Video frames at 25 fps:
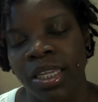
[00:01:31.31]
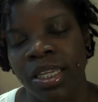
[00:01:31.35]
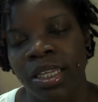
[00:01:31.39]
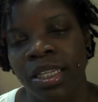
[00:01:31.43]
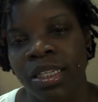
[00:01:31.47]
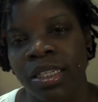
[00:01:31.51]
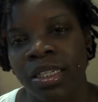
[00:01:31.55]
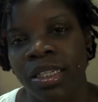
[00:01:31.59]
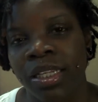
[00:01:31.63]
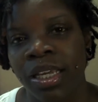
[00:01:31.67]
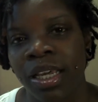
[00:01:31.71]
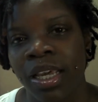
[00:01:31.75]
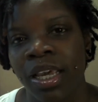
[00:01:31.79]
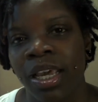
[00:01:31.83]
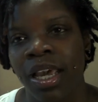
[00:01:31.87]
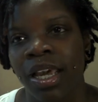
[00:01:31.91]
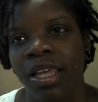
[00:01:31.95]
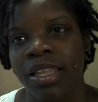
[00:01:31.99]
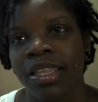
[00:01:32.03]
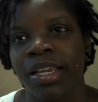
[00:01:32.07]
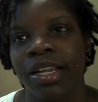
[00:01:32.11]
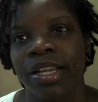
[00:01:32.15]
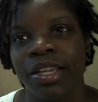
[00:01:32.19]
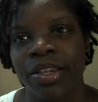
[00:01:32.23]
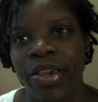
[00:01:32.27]
And
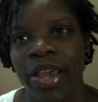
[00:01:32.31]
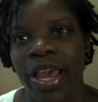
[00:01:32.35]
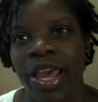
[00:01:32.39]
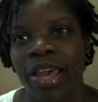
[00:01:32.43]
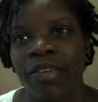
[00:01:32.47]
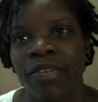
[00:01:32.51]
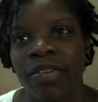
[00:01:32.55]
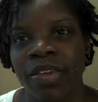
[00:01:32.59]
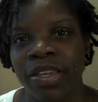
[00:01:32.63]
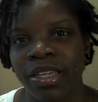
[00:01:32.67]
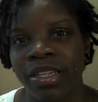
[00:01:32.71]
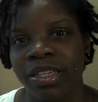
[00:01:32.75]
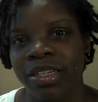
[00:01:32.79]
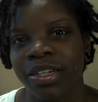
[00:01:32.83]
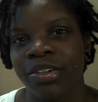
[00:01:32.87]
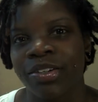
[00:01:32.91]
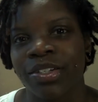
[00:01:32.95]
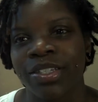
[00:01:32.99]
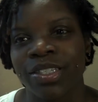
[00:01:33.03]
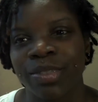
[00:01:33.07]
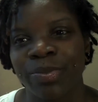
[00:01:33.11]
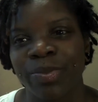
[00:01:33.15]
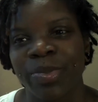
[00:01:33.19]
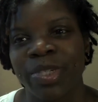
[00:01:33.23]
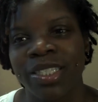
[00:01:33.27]
there you have it.
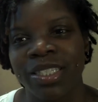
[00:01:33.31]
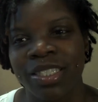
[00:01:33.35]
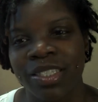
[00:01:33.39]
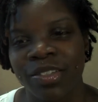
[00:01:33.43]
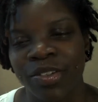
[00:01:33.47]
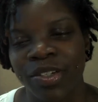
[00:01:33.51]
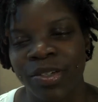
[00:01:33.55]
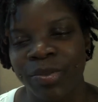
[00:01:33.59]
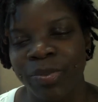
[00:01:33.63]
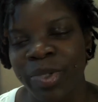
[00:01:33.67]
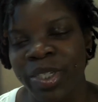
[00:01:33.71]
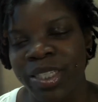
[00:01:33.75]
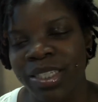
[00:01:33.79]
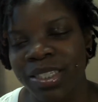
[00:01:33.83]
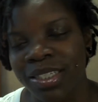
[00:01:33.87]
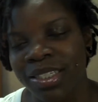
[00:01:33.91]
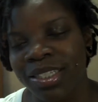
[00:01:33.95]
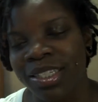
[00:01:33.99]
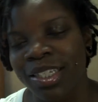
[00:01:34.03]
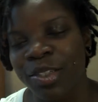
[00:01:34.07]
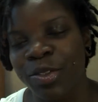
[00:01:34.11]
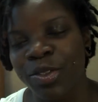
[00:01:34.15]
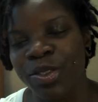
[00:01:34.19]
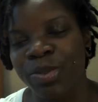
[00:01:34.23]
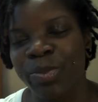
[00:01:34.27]
Chris Mensa at Pins
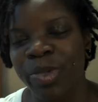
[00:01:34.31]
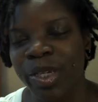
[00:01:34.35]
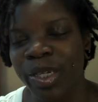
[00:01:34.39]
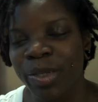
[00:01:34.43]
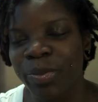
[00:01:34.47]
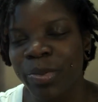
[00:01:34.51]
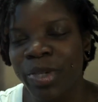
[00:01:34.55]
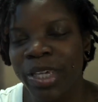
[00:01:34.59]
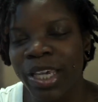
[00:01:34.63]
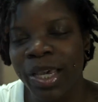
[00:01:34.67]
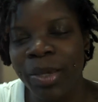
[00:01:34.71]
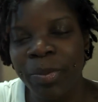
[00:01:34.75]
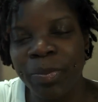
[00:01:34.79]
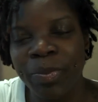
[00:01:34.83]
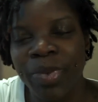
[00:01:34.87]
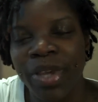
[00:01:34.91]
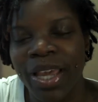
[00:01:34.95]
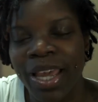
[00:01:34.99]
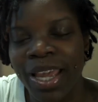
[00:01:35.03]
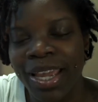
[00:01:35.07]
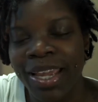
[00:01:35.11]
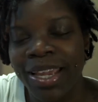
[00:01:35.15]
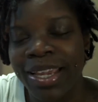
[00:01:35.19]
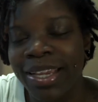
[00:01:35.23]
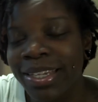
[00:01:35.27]
and Needles picked me up,
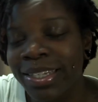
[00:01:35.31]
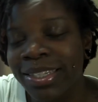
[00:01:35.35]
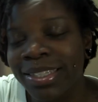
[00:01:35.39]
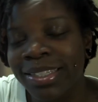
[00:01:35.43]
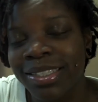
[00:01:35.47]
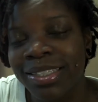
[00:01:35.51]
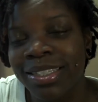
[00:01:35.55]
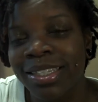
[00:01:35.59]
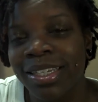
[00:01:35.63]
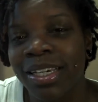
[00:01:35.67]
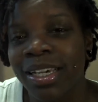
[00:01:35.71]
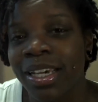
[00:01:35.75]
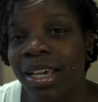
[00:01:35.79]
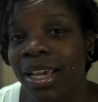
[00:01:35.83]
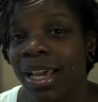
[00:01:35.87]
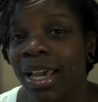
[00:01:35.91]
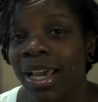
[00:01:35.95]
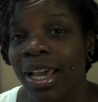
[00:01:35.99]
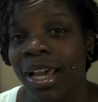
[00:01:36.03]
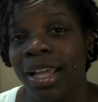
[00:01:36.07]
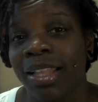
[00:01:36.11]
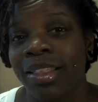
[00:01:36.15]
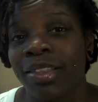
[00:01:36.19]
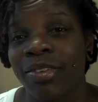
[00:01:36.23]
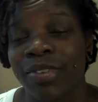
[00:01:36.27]
and
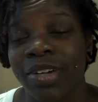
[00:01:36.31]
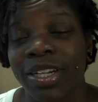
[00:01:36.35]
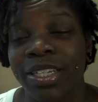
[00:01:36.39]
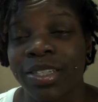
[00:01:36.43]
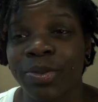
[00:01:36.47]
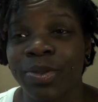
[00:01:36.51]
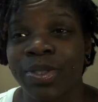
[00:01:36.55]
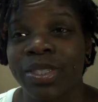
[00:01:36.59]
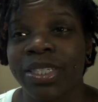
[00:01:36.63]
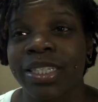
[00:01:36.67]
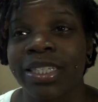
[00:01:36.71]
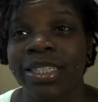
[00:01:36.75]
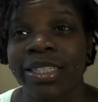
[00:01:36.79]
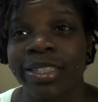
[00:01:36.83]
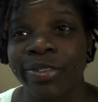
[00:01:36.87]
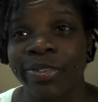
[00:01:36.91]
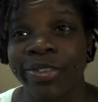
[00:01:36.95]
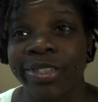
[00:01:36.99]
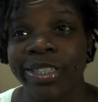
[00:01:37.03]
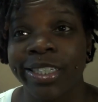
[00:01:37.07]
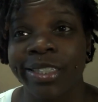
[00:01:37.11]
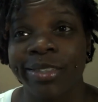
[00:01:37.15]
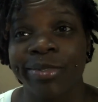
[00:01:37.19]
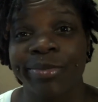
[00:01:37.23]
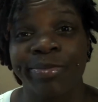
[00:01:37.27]
the rest was
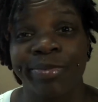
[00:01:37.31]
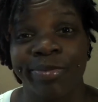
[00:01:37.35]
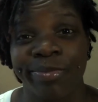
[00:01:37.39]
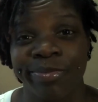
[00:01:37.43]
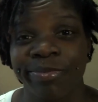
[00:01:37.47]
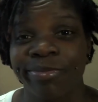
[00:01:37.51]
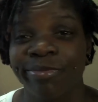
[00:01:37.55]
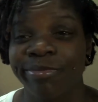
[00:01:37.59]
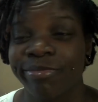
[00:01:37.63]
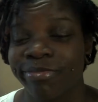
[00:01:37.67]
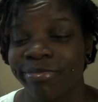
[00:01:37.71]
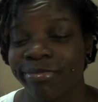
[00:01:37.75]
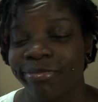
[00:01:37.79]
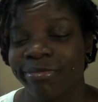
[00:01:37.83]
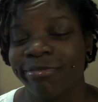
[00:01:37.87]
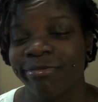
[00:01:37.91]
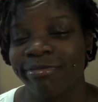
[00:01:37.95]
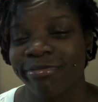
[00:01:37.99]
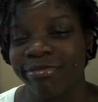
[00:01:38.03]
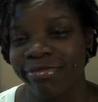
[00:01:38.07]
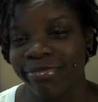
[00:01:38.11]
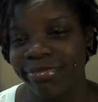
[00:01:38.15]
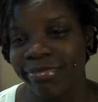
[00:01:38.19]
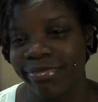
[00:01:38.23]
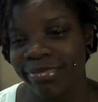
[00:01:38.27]
history. All
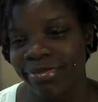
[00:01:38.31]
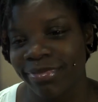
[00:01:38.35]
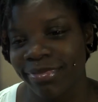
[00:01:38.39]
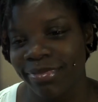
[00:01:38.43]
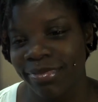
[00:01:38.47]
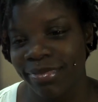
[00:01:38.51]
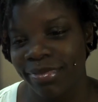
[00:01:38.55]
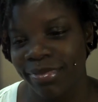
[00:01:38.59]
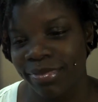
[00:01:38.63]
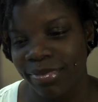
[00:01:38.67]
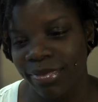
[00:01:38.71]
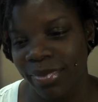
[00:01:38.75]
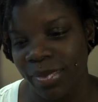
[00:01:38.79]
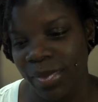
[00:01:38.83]
right, that's good.